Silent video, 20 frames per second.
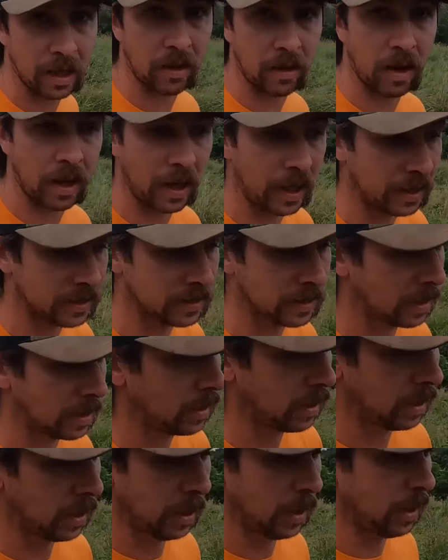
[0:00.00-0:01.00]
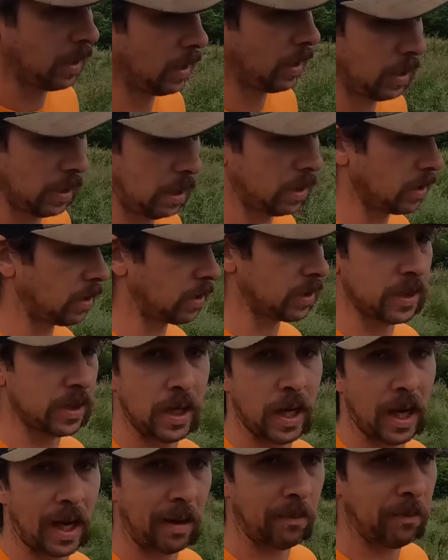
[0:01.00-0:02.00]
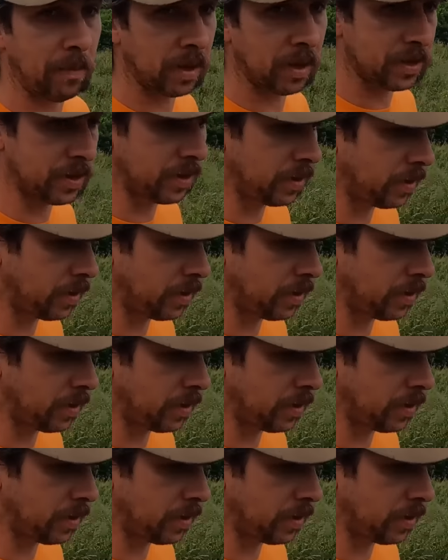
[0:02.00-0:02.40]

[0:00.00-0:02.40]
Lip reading: grass. There's not much